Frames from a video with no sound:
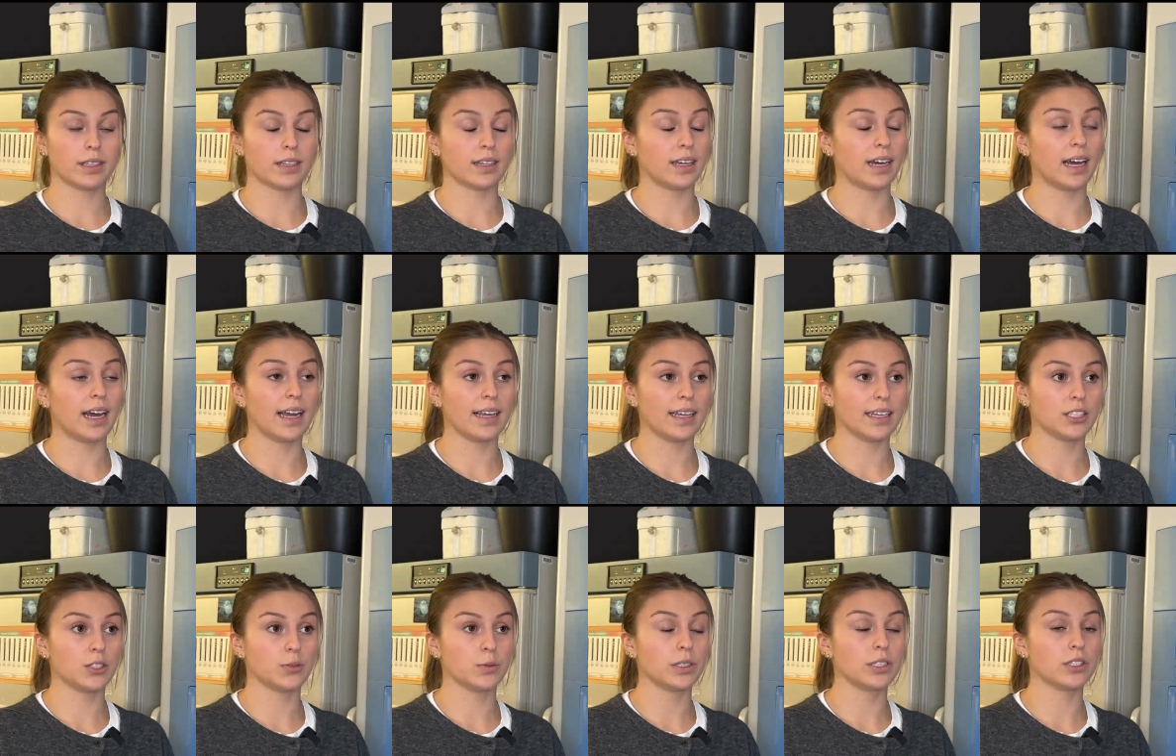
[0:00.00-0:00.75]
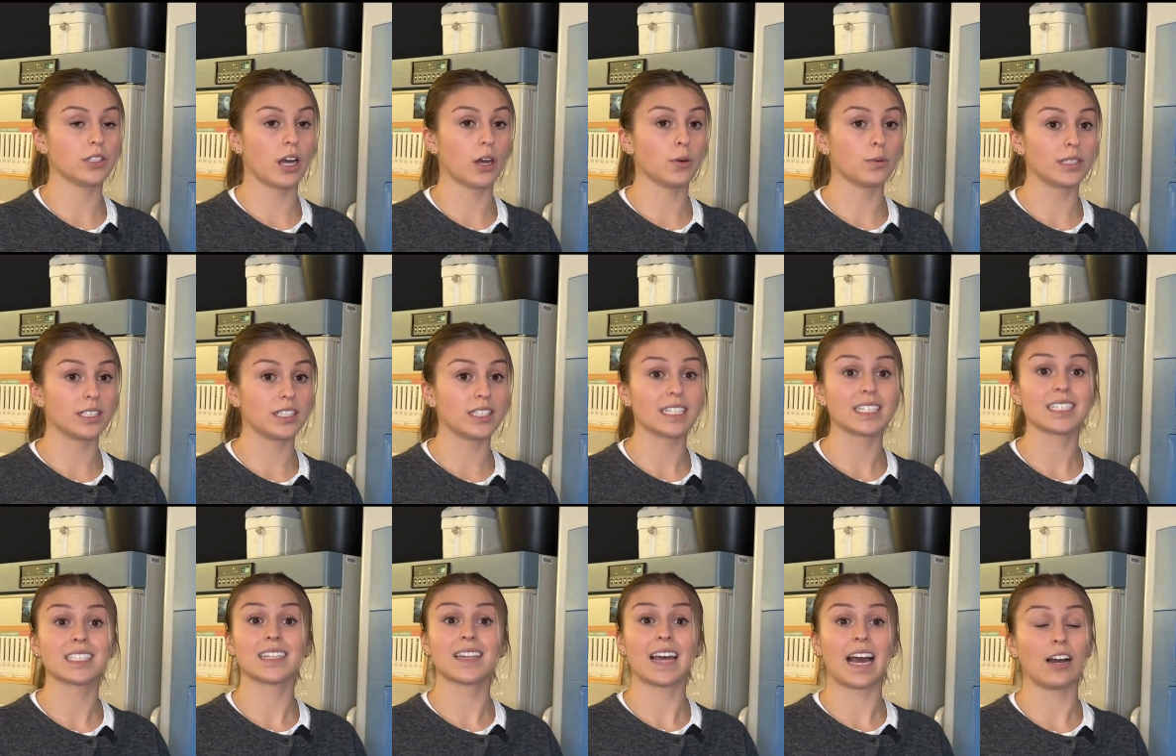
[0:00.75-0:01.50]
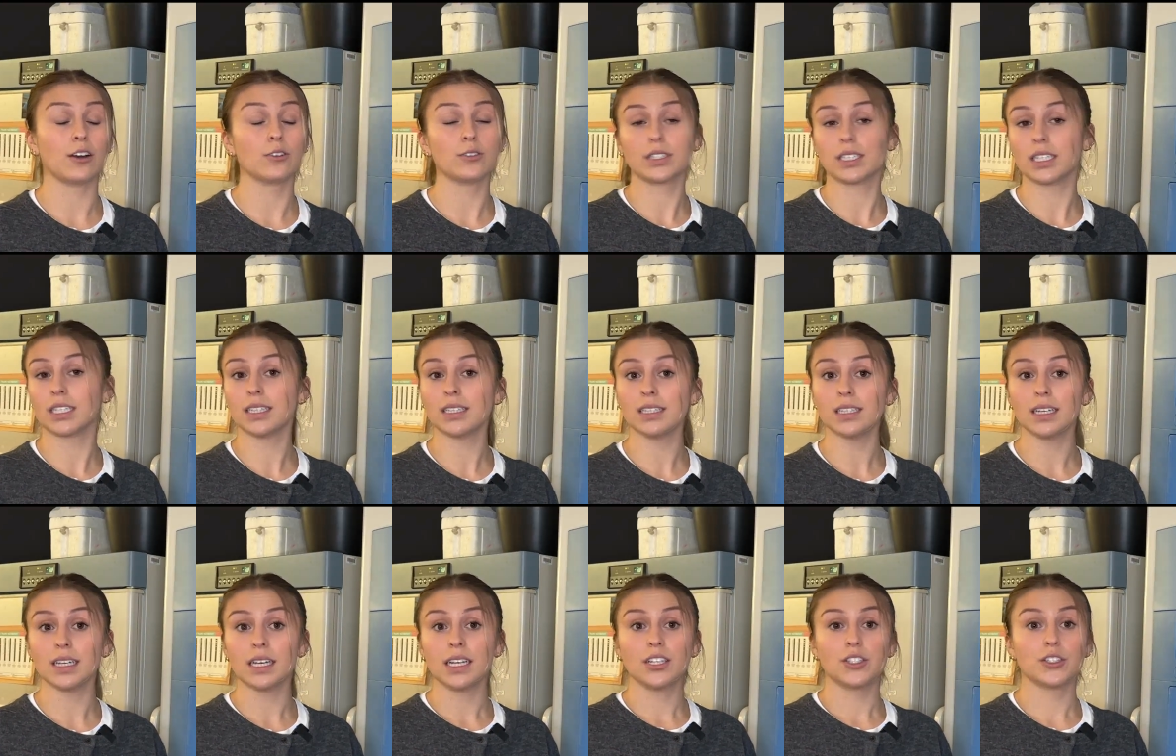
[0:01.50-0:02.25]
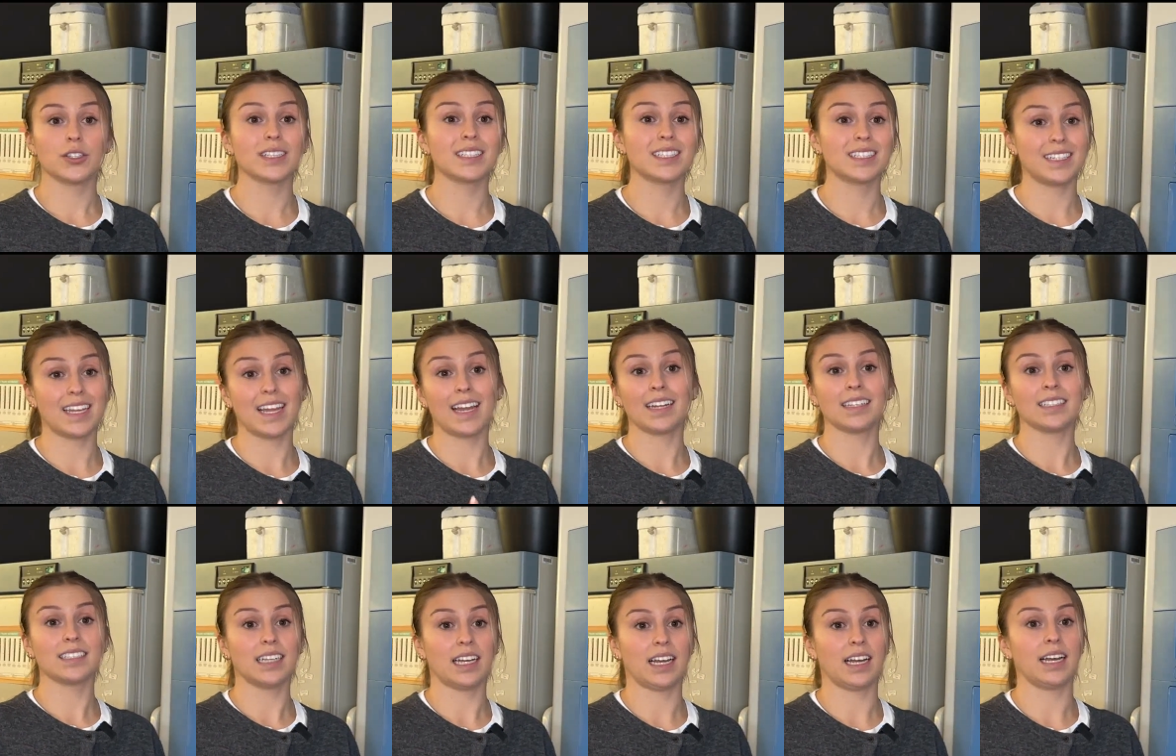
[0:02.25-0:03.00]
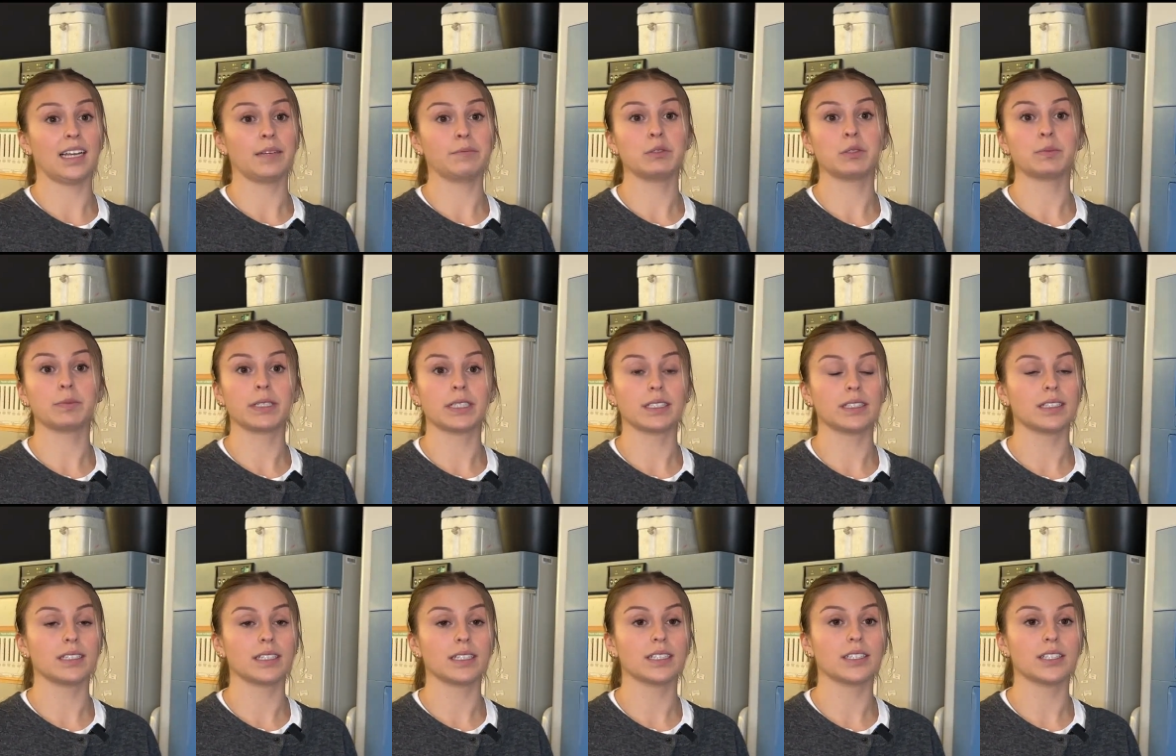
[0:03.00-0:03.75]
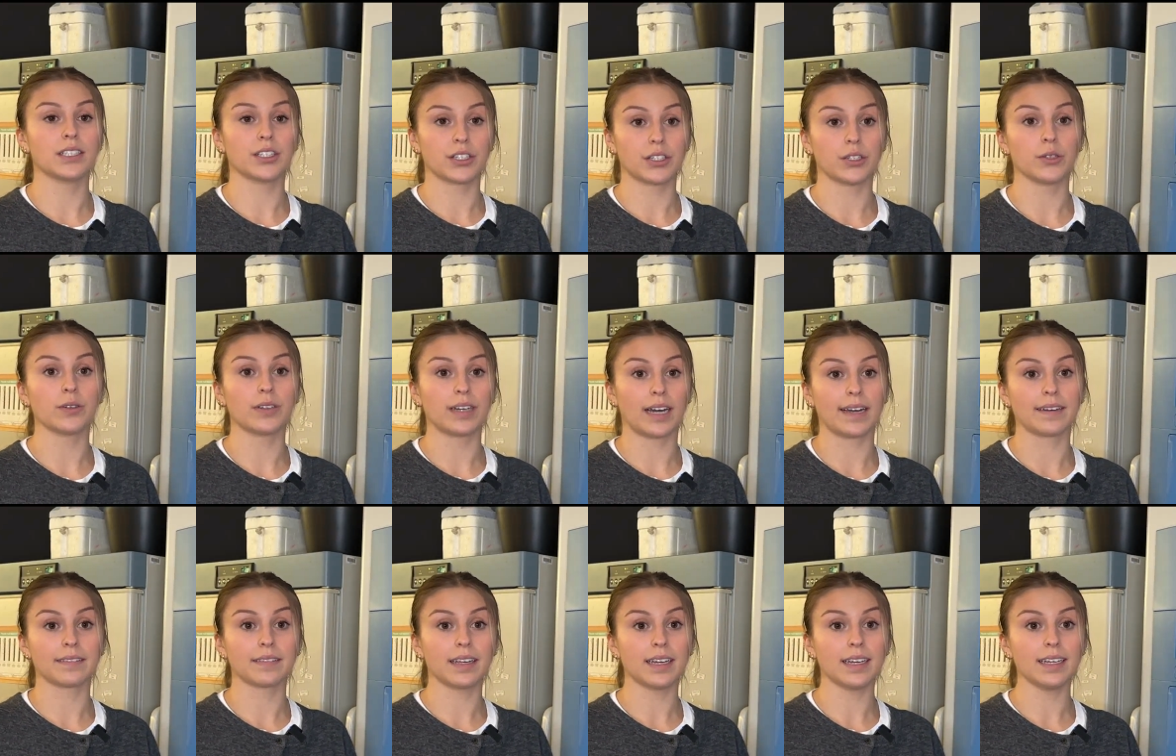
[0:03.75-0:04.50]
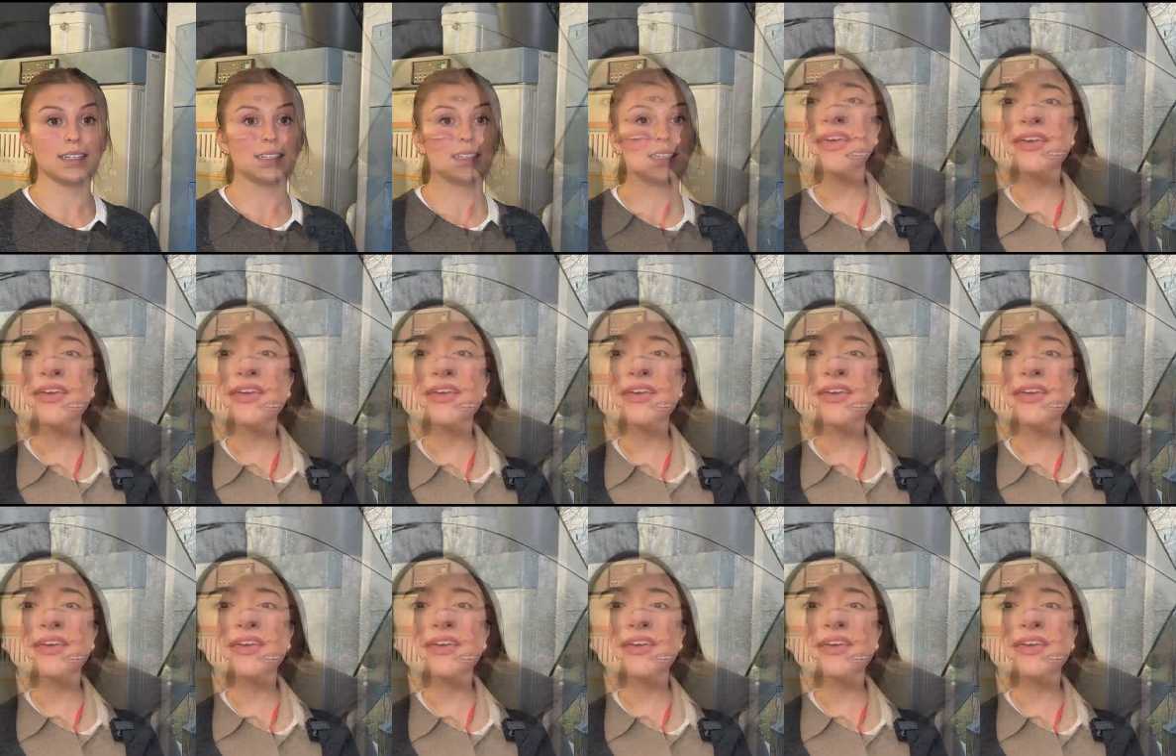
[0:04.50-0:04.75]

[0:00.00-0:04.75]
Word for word: The highest we saw was 6,000, so that's 10 times BC's acute guideline.